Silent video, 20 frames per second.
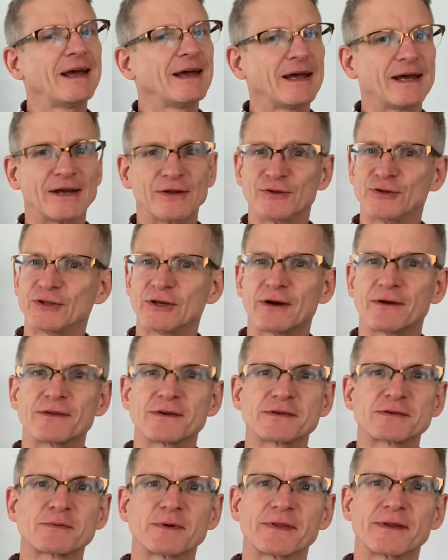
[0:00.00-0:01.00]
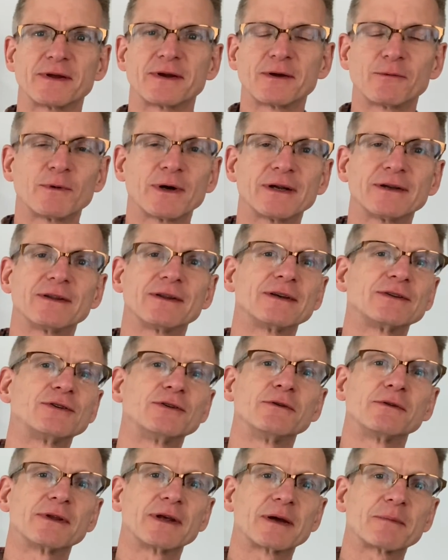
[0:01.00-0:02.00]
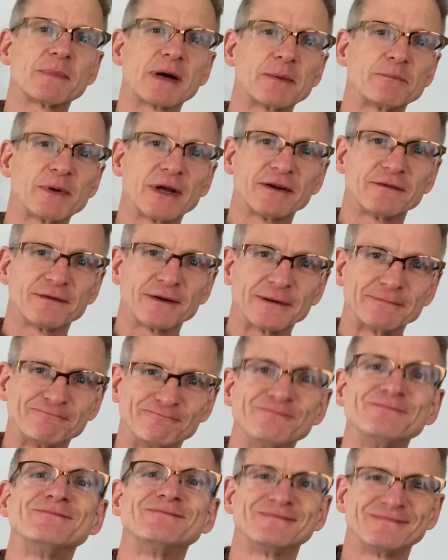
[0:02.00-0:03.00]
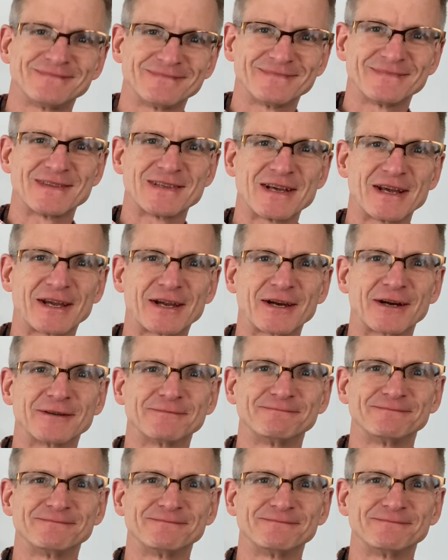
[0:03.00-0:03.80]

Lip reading: and share this with anyone that you think might benefit. Take care.